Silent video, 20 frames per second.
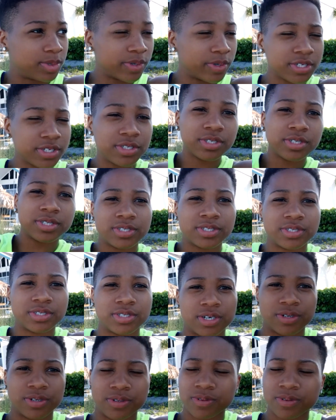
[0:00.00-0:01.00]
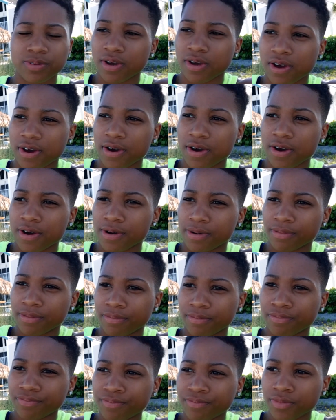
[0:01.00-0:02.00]
22 years old.
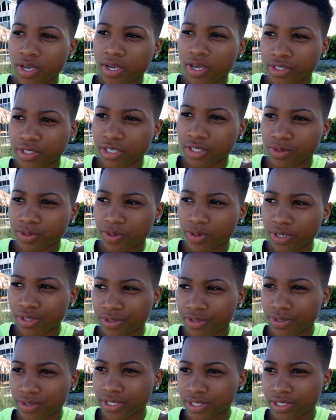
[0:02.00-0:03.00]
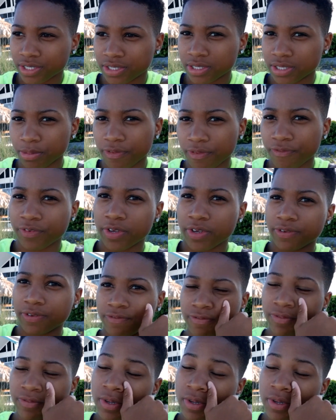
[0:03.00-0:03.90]
I turned 23 December 5th.